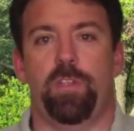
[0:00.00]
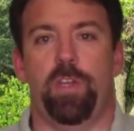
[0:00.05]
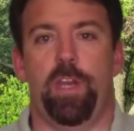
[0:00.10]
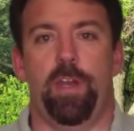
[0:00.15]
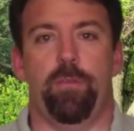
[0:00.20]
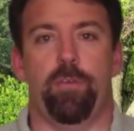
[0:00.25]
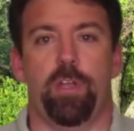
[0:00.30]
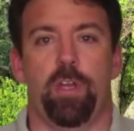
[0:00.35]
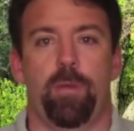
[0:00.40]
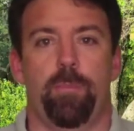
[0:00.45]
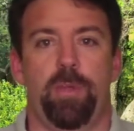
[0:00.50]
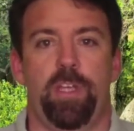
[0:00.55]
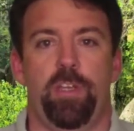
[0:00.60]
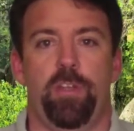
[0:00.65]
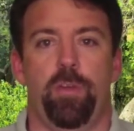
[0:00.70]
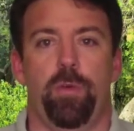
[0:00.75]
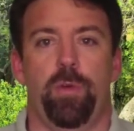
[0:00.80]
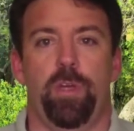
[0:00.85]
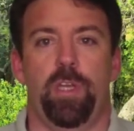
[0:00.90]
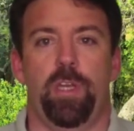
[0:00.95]
today we're going to be
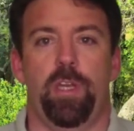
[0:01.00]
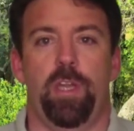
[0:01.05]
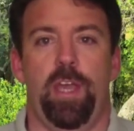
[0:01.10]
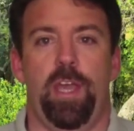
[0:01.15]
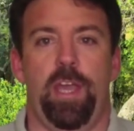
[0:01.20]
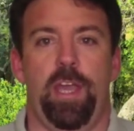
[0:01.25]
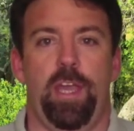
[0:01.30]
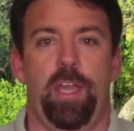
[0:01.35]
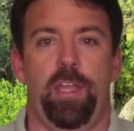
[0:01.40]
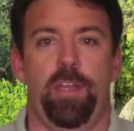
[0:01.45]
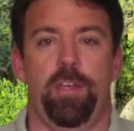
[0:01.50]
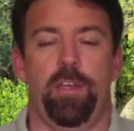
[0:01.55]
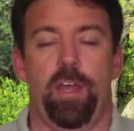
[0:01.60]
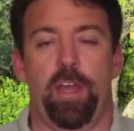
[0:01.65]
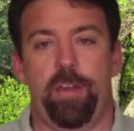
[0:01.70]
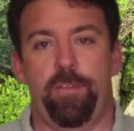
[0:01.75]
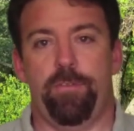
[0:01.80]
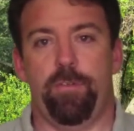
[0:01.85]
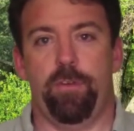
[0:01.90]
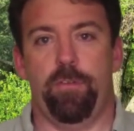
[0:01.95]
doing a
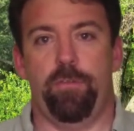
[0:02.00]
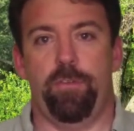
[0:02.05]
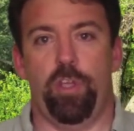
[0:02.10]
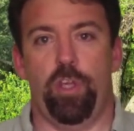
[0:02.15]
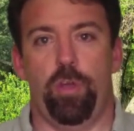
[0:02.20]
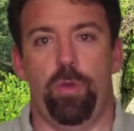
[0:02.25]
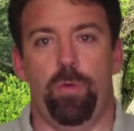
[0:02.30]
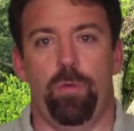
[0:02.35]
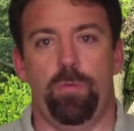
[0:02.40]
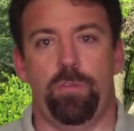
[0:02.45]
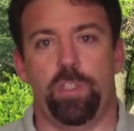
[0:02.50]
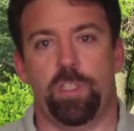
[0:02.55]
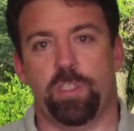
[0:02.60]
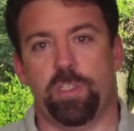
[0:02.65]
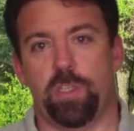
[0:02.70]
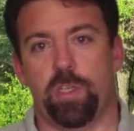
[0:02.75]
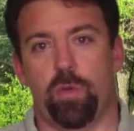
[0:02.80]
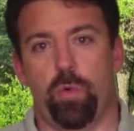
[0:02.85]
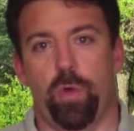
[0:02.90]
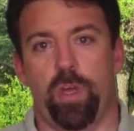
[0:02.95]
knife review,
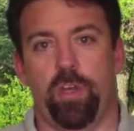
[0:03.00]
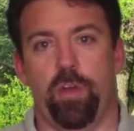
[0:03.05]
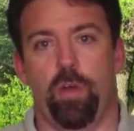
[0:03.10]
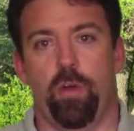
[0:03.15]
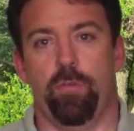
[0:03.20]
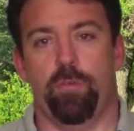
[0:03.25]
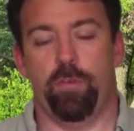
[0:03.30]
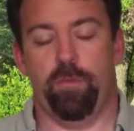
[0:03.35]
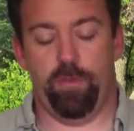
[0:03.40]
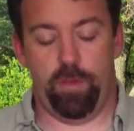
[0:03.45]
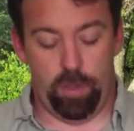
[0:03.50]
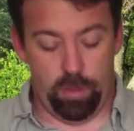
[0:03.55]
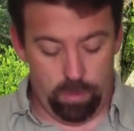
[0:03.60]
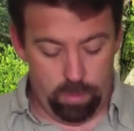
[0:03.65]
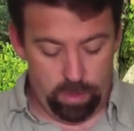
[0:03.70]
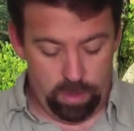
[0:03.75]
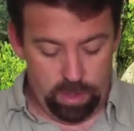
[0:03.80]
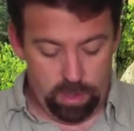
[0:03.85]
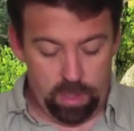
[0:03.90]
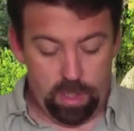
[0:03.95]
just a quick overview,
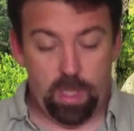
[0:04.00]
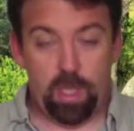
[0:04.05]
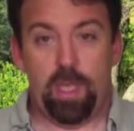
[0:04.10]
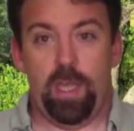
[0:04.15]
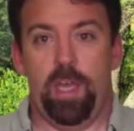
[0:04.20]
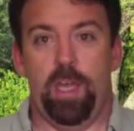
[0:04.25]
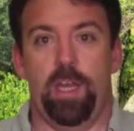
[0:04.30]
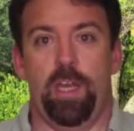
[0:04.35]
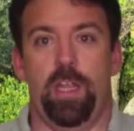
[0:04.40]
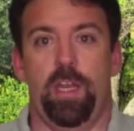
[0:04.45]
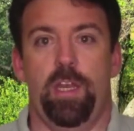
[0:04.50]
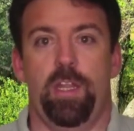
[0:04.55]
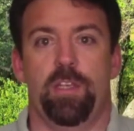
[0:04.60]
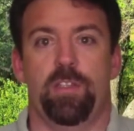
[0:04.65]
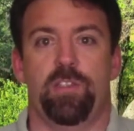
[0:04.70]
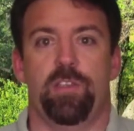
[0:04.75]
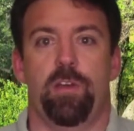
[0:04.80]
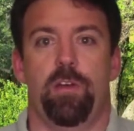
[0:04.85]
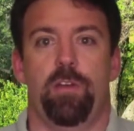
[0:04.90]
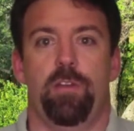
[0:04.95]
and it
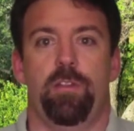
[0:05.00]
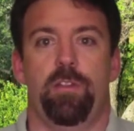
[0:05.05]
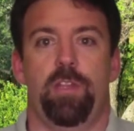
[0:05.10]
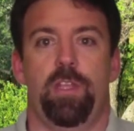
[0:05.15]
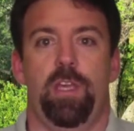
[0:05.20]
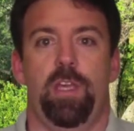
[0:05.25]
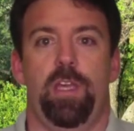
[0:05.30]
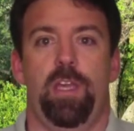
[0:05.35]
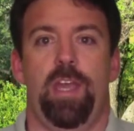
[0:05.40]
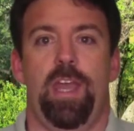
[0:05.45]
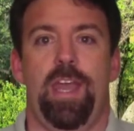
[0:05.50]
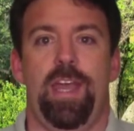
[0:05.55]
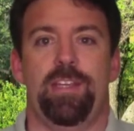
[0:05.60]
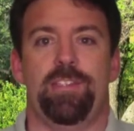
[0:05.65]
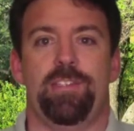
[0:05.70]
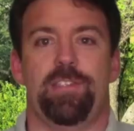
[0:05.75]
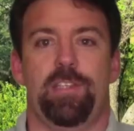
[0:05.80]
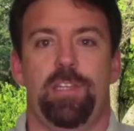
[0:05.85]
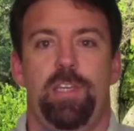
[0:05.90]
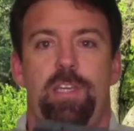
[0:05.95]
is on the
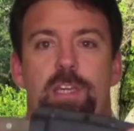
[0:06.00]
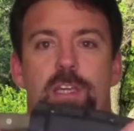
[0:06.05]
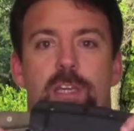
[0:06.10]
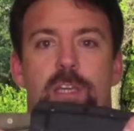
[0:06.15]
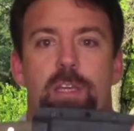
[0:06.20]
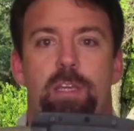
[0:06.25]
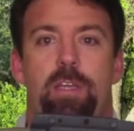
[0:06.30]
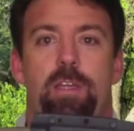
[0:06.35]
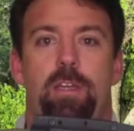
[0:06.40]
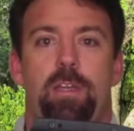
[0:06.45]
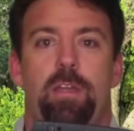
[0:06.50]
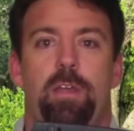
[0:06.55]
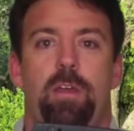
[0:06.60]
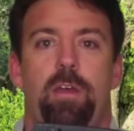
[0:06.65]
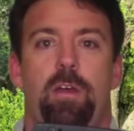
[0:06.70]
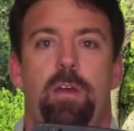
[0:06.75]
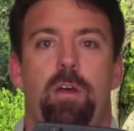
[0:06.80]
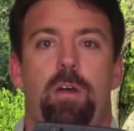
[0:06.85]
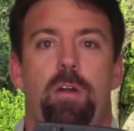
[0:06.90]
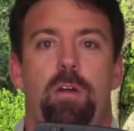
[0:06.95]
ESEE
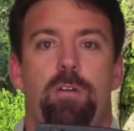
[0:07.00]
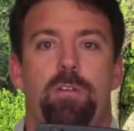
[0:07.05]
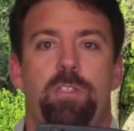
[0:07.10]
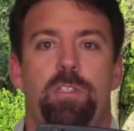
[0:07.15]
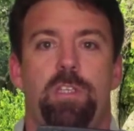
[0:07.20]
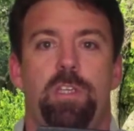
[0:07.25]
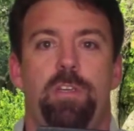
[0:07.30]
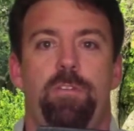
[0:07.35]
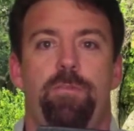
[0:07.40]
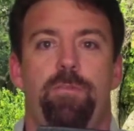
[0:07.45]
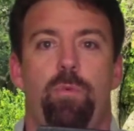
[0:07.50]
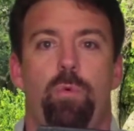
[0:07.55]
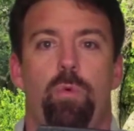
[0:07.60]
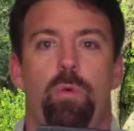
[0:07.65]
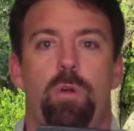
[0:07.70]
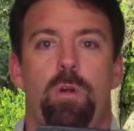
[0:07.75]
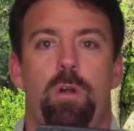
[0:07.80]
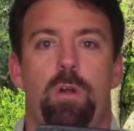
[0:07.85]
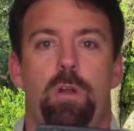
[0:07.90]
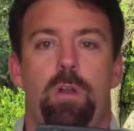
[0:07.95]

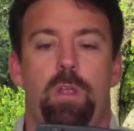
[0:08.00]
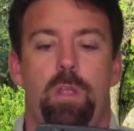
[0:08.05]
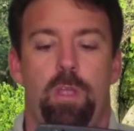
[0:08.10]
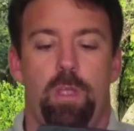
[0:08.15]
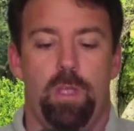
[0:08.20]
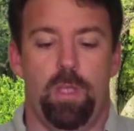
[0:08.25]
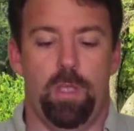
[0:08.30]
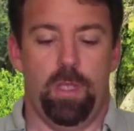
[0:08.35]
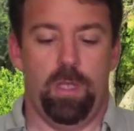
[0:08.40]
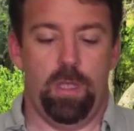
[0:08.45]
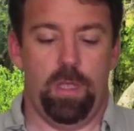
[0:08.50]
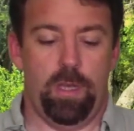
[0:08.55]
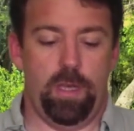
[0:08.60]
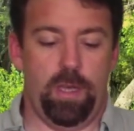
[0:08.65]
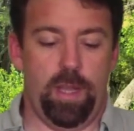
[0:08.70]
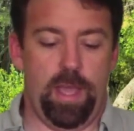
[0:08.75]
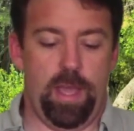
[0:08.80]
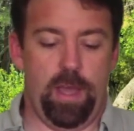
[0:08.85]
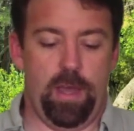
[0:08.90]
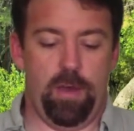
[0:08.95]
RC4.
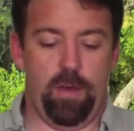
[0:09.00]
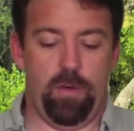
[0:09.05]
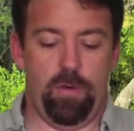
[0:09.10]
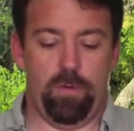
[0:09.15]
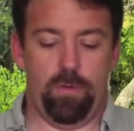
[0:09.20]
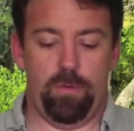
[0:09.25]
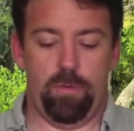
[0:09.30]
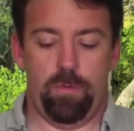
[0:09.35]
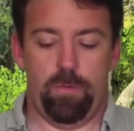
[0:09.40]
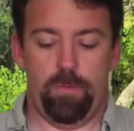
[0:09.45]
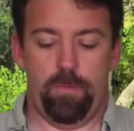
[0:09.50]
Now,